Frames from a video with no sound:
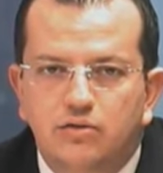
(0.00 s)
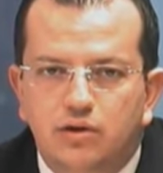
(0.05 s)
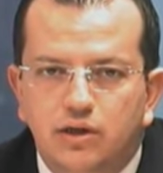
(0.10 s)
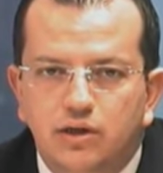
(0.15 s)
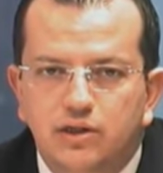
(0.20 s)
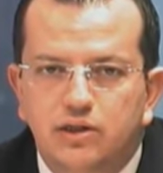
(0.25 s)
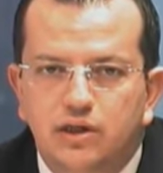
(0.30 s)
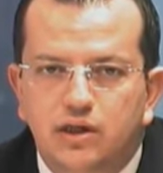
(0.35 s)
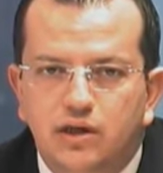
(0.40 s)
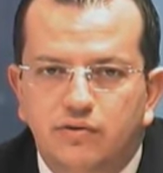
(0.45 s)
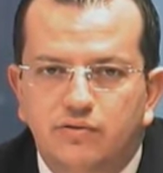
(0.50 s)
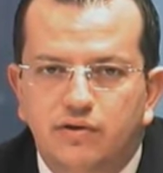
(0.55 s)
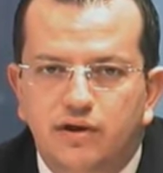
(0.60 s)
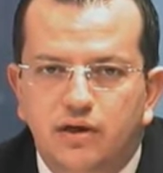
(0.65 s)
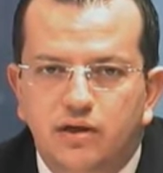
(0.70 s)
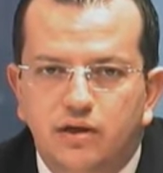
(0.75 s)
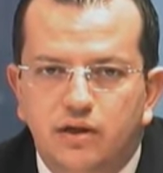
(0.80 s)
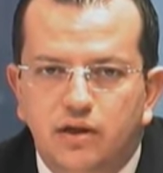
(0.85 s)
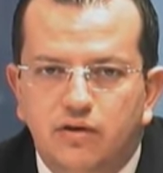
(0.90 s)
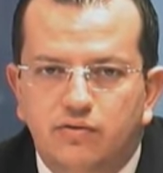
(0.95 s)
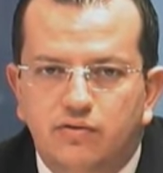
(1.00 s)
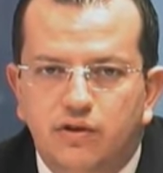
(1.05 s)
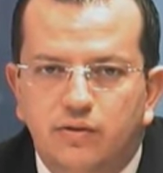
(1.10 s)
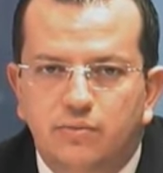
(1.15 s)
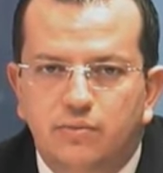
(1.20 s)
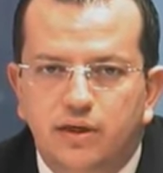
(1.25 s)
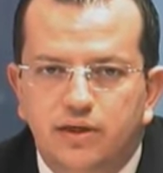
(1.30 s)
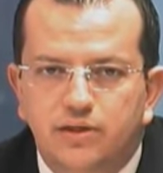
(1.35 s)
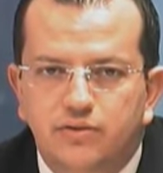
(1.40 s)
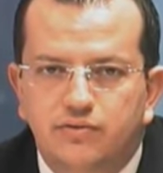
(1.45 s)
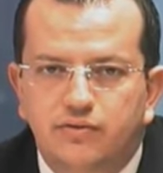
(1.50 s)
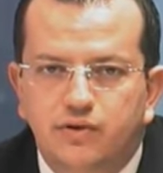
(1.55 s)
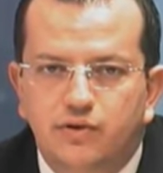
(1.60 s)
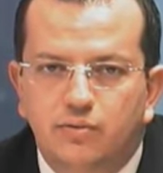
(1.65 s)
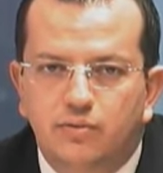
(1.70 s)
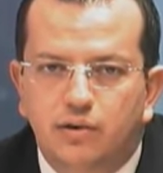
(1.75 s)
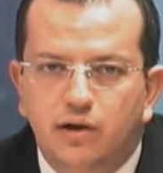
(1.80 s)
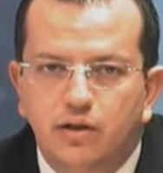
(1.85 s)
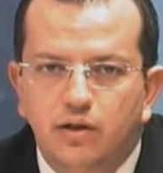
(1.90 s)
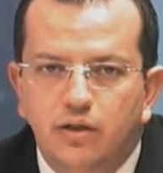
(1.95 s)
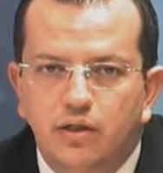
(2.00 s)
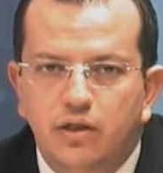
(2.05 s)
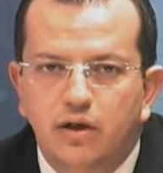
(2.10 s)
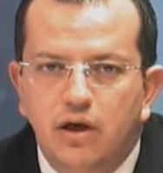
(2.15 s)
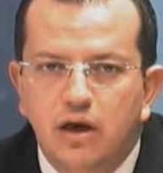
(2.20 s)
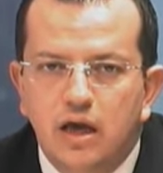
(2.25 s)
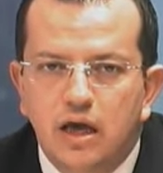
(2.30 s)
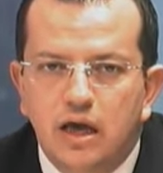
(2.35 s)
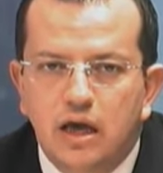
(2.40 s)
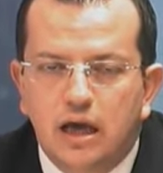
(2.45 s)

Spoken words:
quite significantly over the past few months.